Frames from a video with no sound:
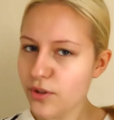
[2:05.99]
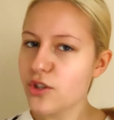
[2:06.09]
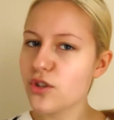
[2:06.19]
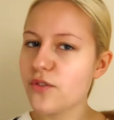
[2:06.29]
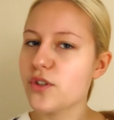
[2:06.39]

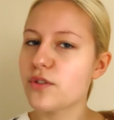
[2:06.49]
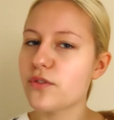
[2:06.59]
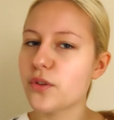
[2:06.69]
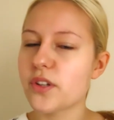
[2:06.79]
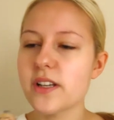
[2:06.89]
Pretty sure I've done a
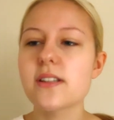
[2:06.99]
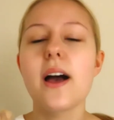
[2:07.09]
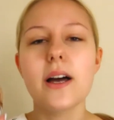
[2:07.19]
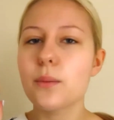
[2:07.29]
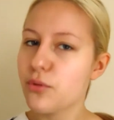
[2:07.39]
review of
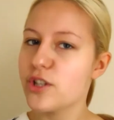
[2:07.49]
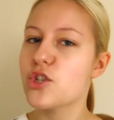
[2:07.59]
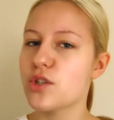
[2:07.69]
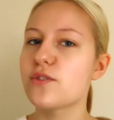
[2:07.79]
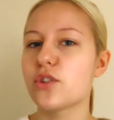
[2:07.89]
this, and I'm
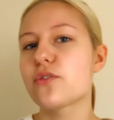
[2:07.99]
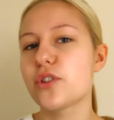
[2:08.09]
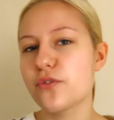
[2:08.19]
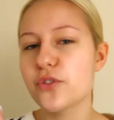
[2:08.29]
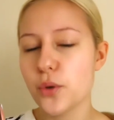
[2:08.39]
pretty sure I've done
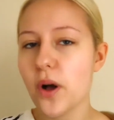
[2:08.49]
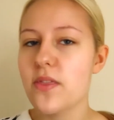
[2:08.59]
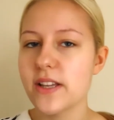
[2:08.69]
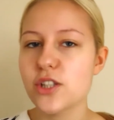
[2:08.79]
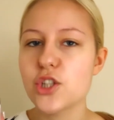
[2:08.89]
a review
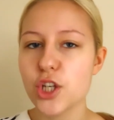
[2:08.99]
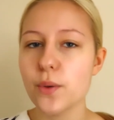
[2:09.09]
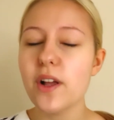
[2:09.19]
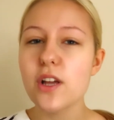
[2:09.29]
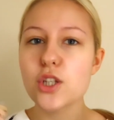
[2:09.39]
on this
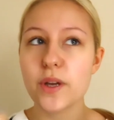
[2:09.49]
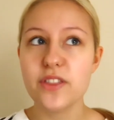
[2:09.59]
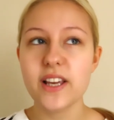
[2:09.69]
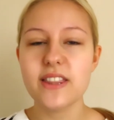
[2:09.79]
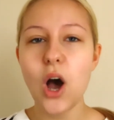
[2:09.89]
too. So
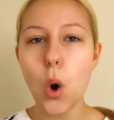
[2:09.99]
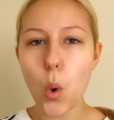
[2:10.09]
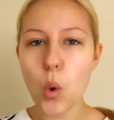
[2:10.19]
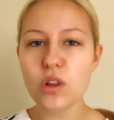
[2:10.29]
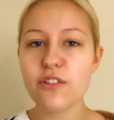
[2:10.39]
I think they're
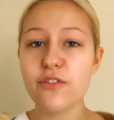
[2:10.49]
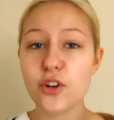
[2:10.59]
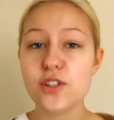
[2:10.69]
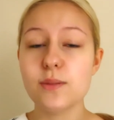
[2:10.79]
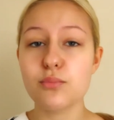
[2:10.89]
all
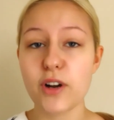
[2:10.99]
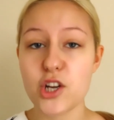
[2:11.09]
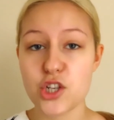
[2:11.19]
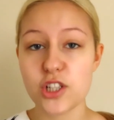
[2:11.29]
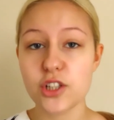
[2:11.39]
first
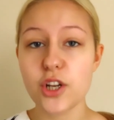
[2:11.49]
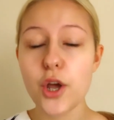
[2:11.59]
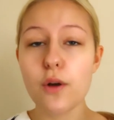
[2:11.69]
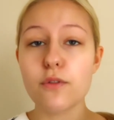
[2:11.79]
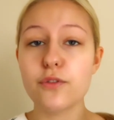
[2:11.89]
impression
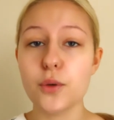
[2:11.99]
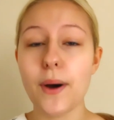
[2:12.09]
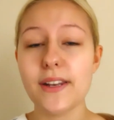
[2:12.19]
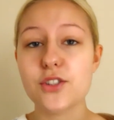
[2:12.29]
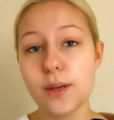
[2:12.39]

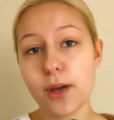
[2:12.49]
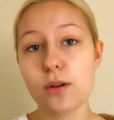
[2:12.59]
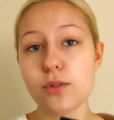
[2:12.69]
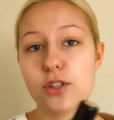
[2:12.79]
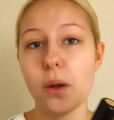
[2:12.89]
review and
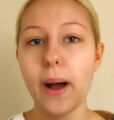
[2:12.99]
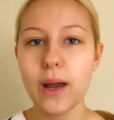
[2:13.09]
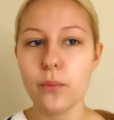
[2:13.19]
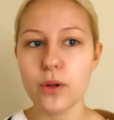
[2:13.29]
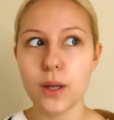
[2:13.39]
demo, so
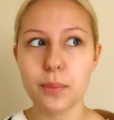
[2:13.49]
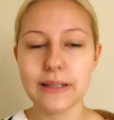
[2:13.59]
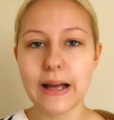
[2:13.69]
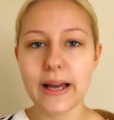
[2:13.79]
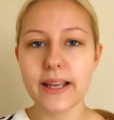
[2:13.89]
I will
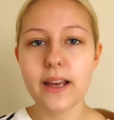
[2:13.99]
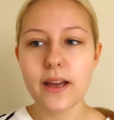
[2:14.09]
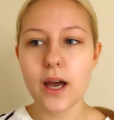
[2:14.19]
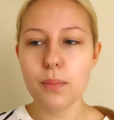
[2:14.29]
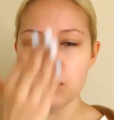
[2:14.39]
apply
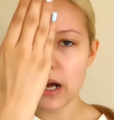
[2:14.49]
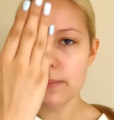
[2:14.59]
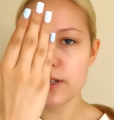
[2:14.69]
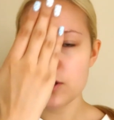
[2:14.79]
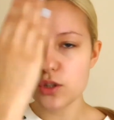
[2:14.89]
a
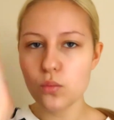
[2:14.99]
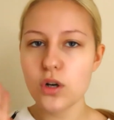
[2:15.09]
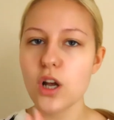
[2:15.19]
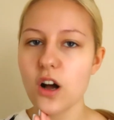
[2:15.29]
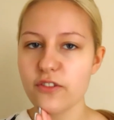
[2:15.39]
primer to
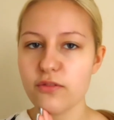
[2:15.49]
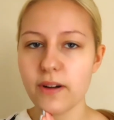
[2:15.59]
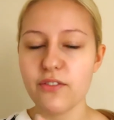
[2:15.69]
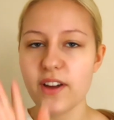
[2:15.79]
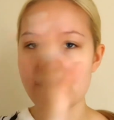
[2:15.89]
one half of
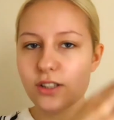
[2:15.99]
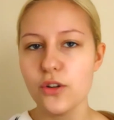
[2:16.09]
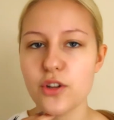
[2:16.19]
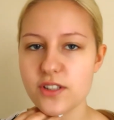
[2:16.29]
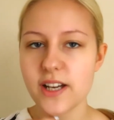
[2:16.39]
my face and
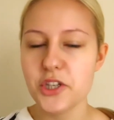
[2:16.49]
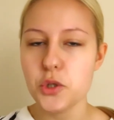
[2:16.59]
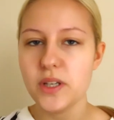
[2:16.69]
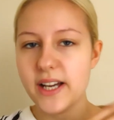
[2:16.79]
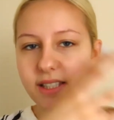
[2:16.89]
not the other side
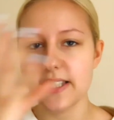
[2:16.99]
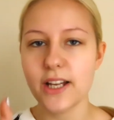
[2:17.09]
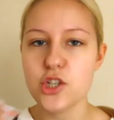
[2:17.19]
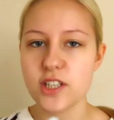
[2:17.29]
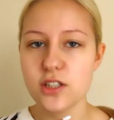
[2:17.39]
so you guys can
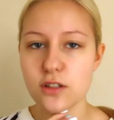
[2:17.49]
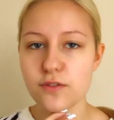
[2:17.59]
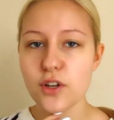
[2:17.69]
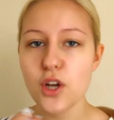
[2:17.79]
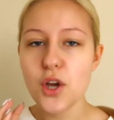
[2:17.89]
get a gist
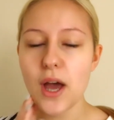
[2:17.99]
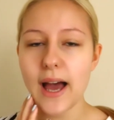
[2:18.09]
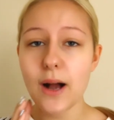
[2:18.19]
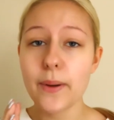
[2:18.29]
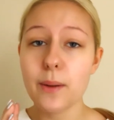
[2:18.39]
of
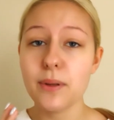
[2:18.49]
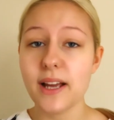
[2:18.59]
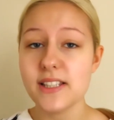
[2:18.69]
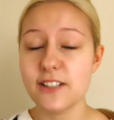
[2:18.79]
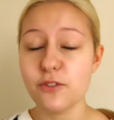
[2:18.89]
how it
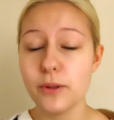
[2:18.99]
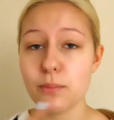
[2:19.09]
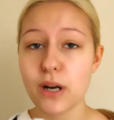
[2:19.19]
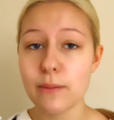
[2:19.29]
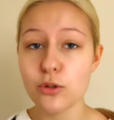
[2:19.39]
applies differently with
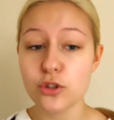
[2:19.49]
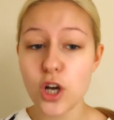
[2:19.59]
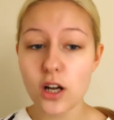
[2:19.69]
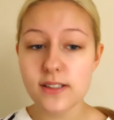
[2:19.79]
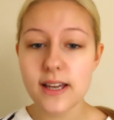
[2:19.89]
the primer or
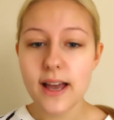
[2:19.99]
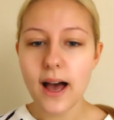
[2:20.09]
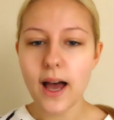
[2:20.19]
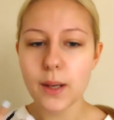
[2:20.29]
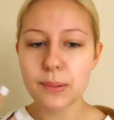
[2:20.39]
not.
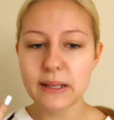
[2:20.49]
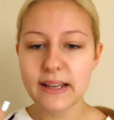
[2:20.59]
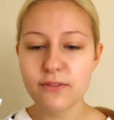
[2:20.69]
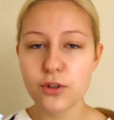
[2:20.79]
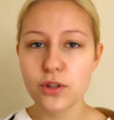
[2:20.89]
I
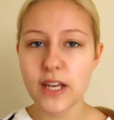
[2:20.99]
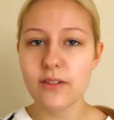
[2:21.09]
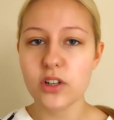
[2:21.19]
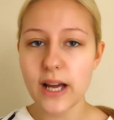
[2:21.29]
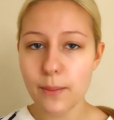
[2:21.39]
apply it for you
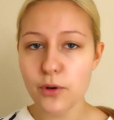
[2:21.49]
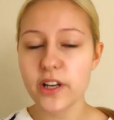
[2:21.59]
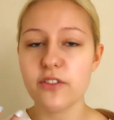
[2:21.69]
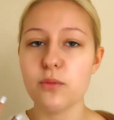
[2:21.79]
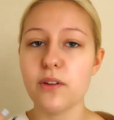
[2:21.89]
there on
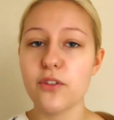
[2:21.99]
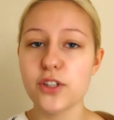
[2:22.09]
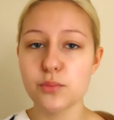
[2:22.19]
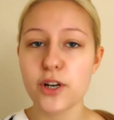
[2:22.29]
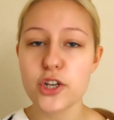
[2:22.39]
camera, give you my
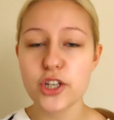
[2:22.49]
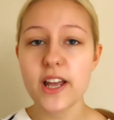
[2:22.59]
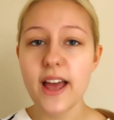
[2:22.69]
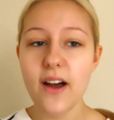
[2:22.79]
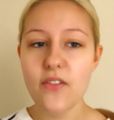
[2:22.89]
first
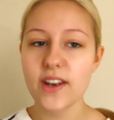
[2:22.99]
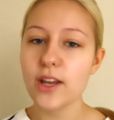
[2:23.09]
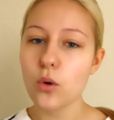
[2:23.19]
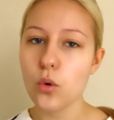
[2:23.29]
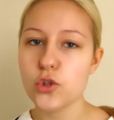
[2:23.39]
impression, and then
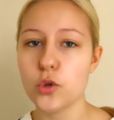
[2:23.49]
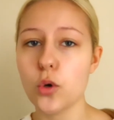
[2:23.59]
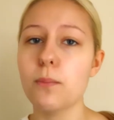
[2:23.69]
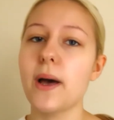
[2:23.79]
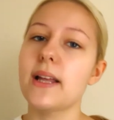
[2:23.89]
I also
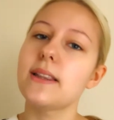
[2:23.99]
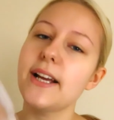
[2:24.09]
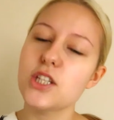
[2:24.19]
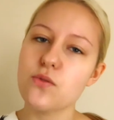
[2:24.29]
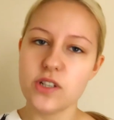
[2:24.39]
come back
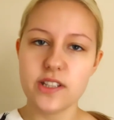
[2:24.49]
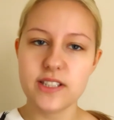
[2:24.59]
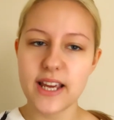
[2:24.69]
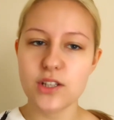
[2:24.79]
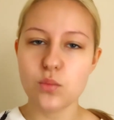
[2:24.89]
later on in
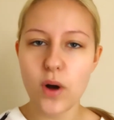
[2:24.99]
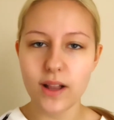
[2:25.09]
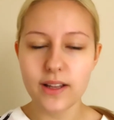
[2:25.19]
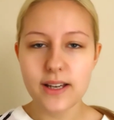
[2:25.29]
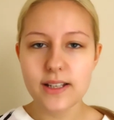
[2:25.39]
the day as
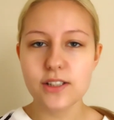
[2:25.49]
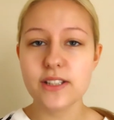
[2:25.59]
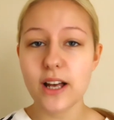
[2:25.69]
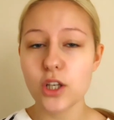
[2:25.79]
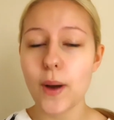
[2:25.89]
well
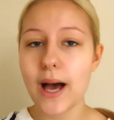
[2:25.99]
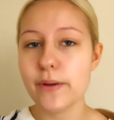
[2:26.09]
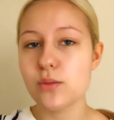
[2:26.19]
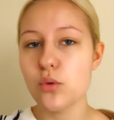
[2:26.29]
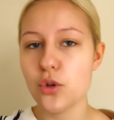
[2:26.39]
to tell you
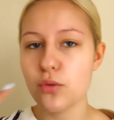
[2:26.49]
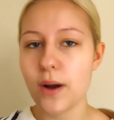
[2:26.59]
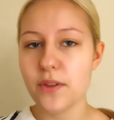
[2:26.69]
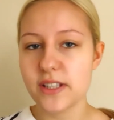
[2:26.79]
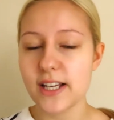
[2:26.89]
how it's worn
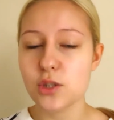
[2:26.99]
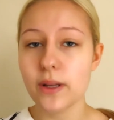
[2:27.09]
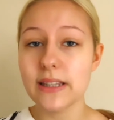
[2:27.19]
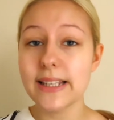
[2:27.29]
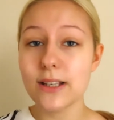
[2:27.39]
throughout the day,
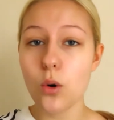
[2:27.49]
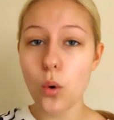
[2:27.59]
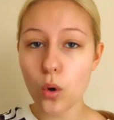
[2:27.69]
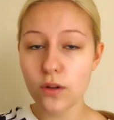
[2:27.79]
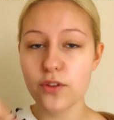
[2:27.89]
so I'll link
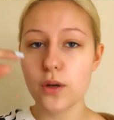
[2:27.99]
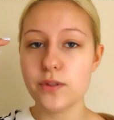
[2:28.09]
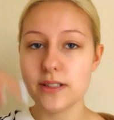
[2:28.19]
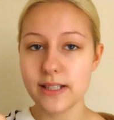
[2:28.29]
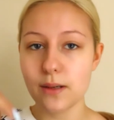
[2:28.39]
all of
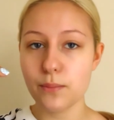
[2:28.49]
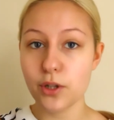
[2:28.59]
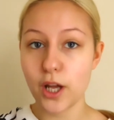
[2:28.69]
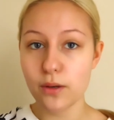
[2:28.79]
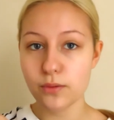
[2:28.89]
those down
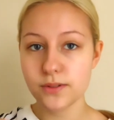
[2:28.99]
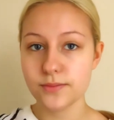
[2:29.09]
below.